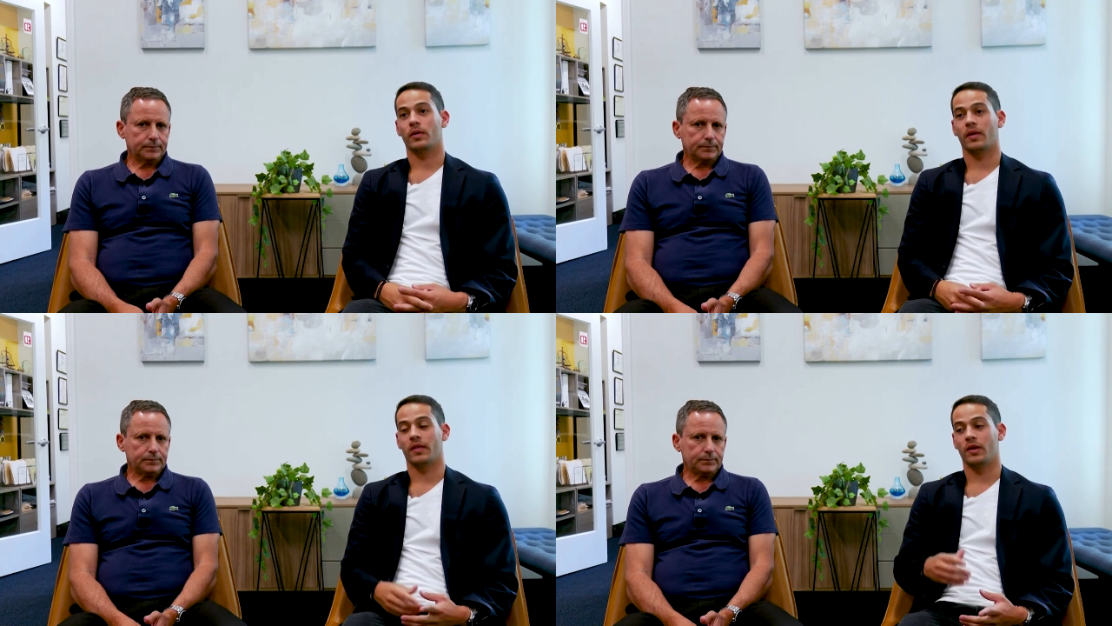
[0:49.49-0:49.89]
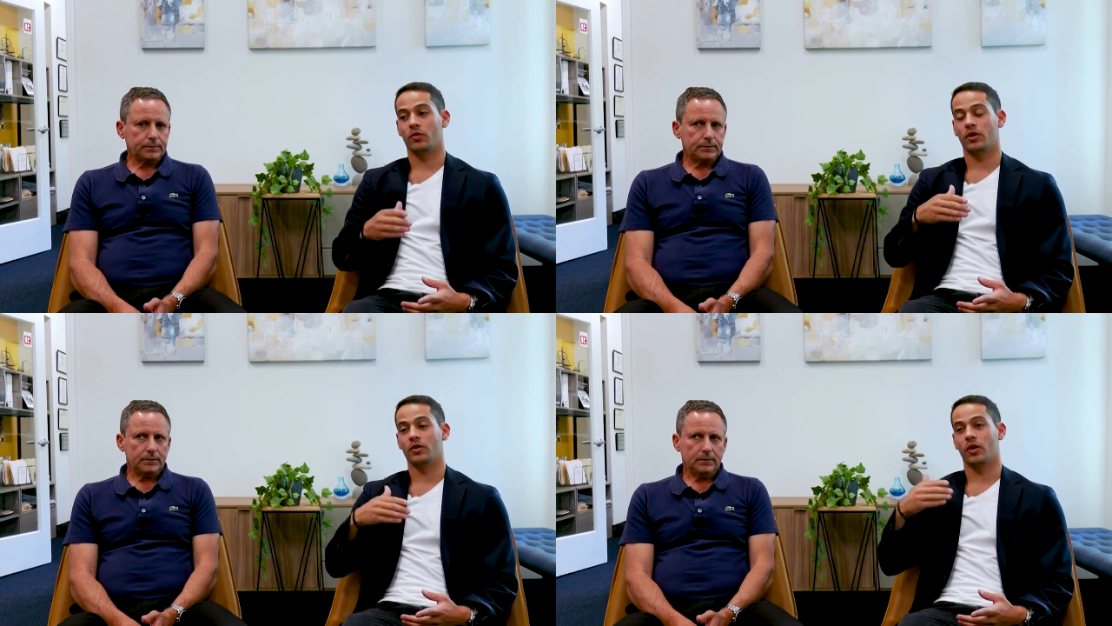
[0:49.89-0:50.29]
Speaker 1: that they
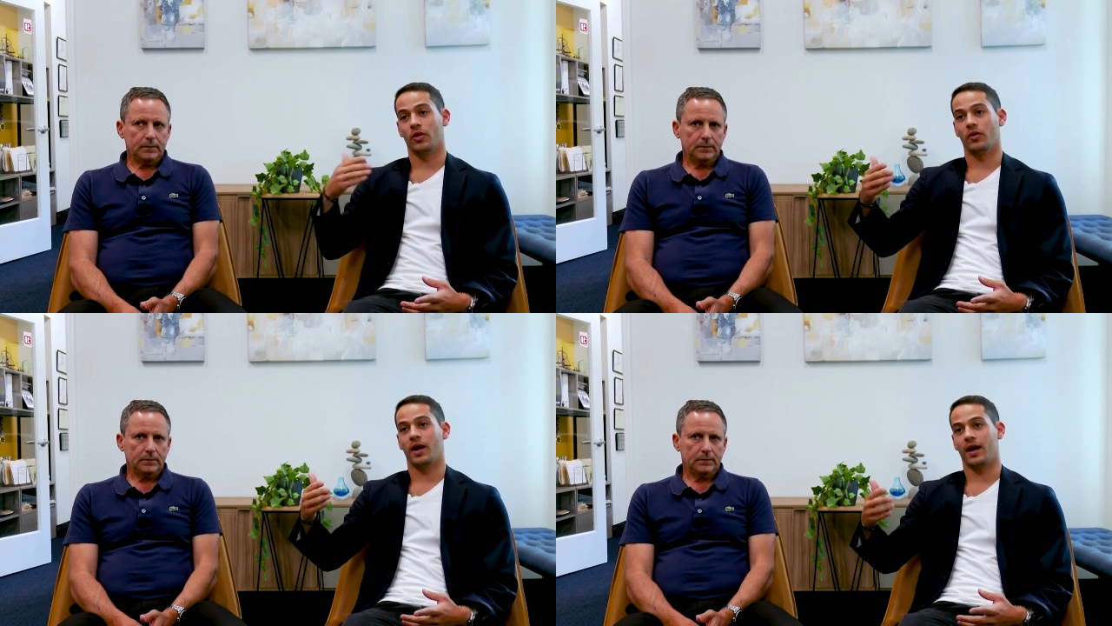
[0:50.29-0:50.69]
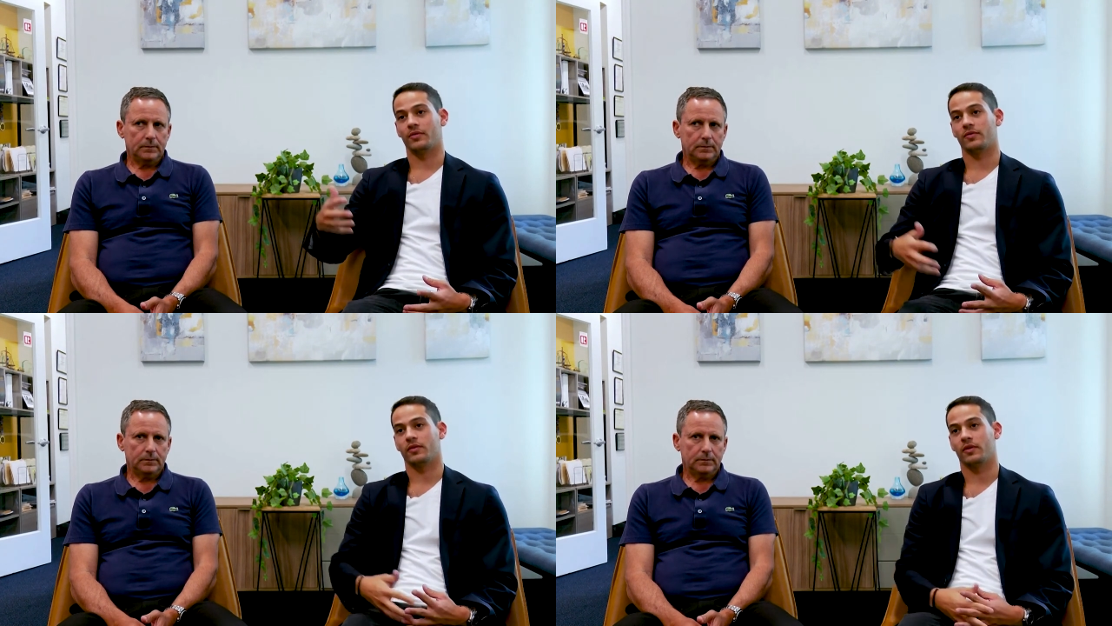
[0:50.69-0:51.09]
were in the other half
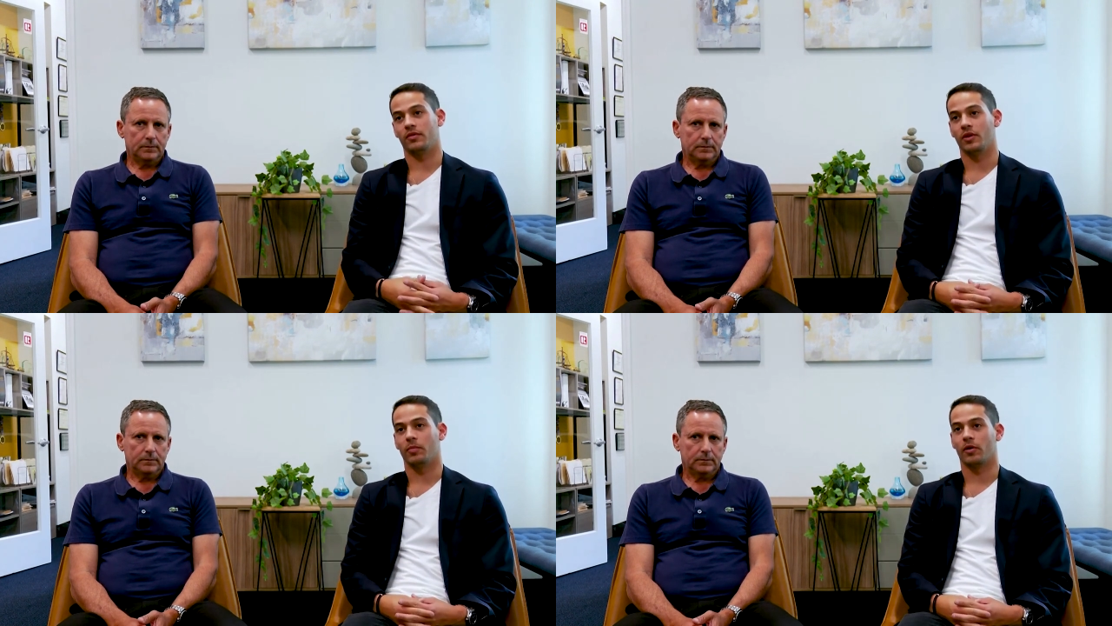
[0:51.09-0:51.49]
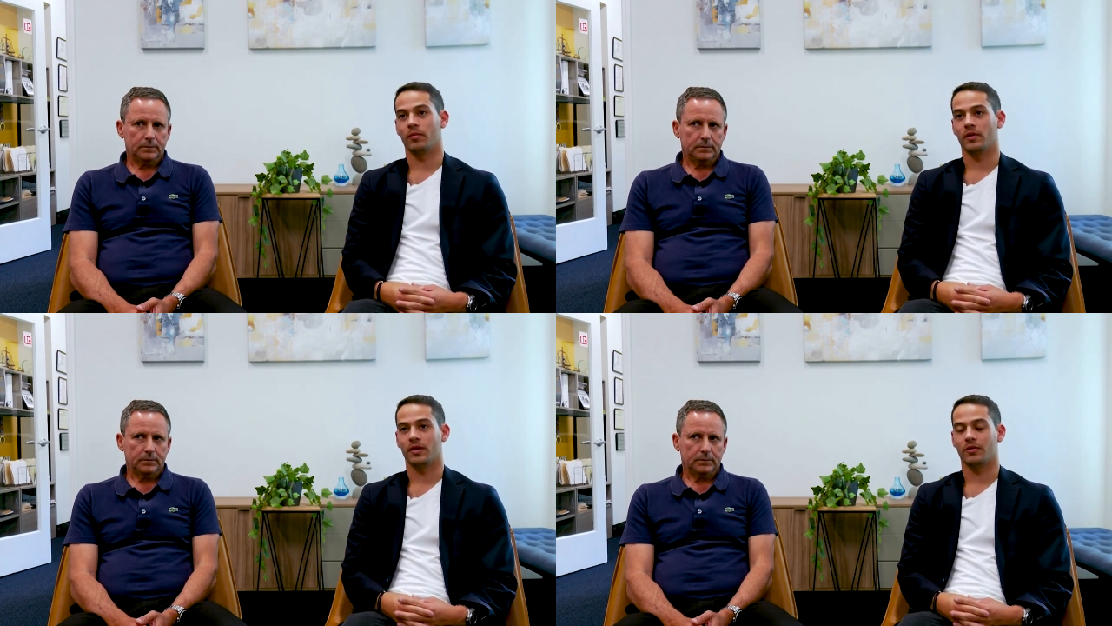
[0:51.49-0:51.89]
of the
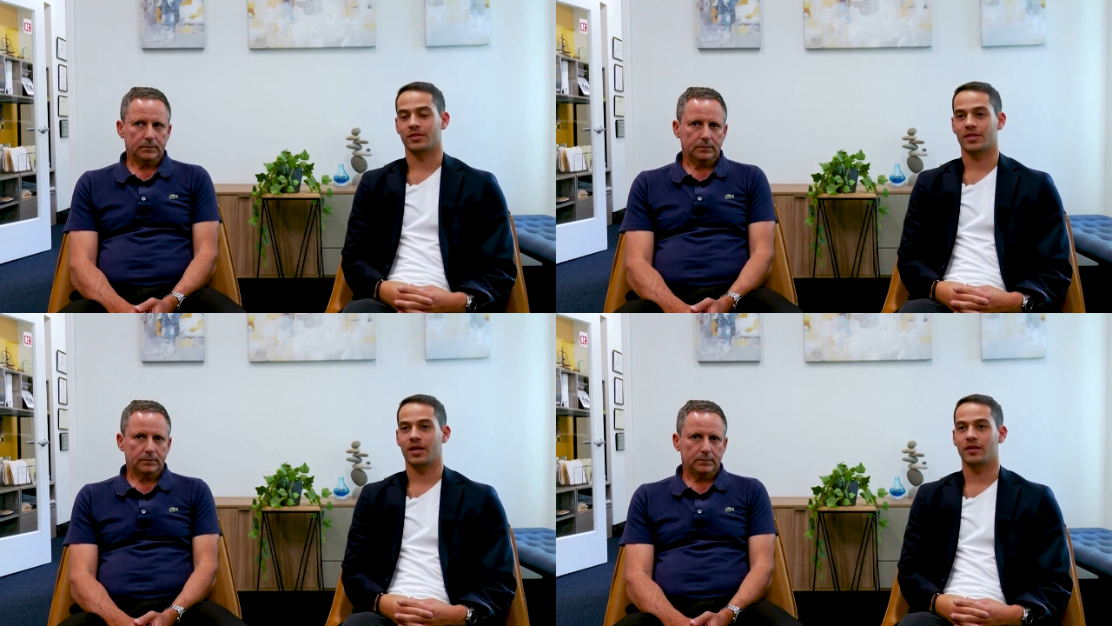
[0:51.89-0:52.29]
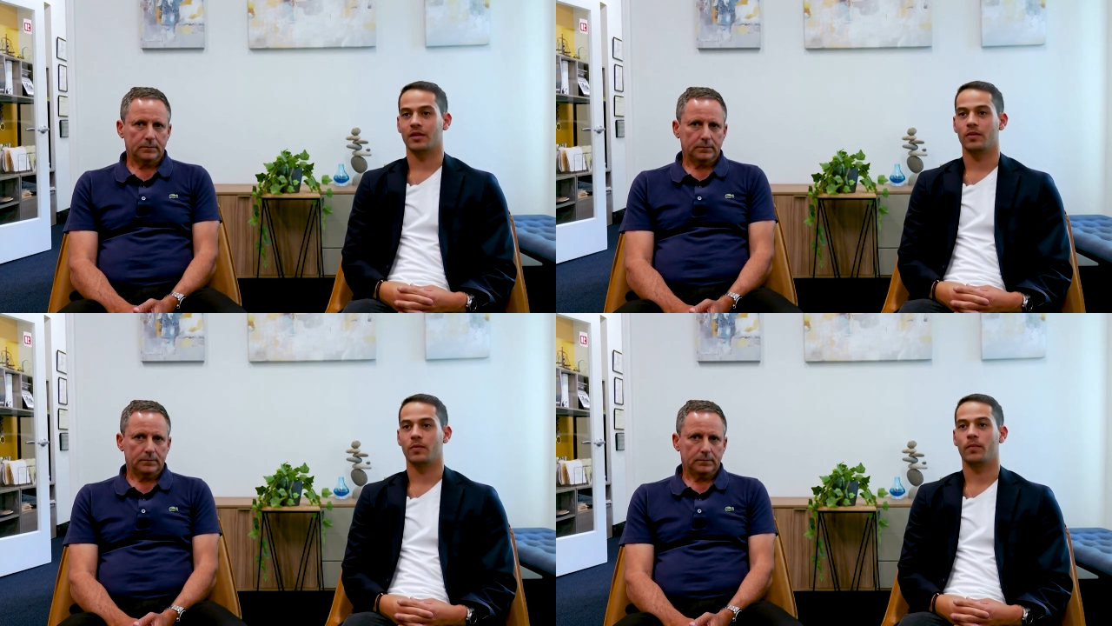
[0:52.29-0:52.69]
apartment that was
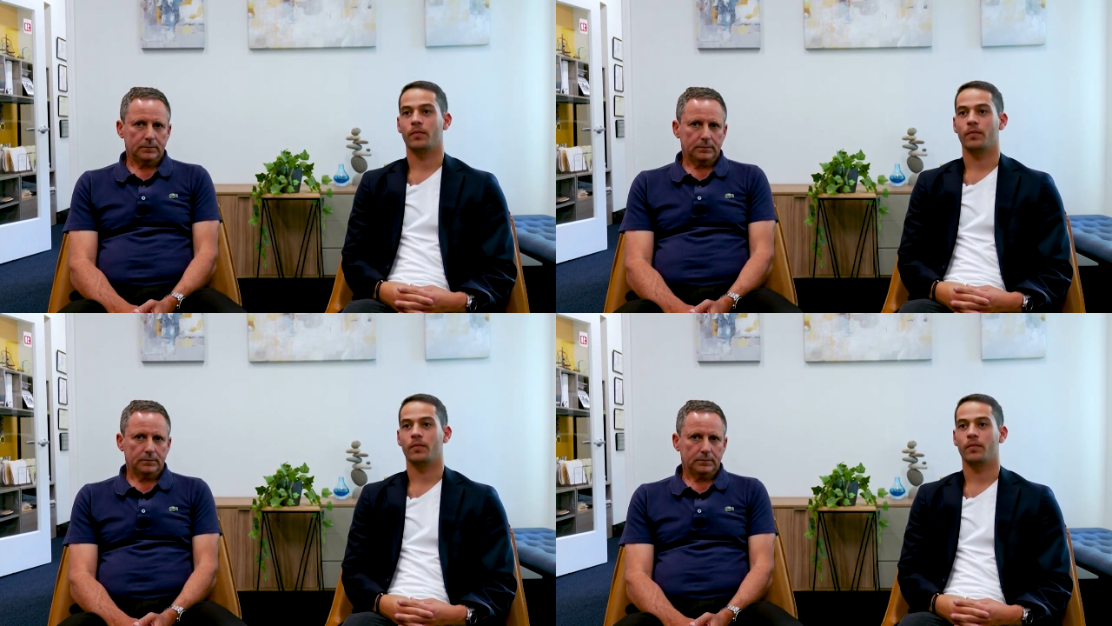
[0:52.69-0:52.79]
standing.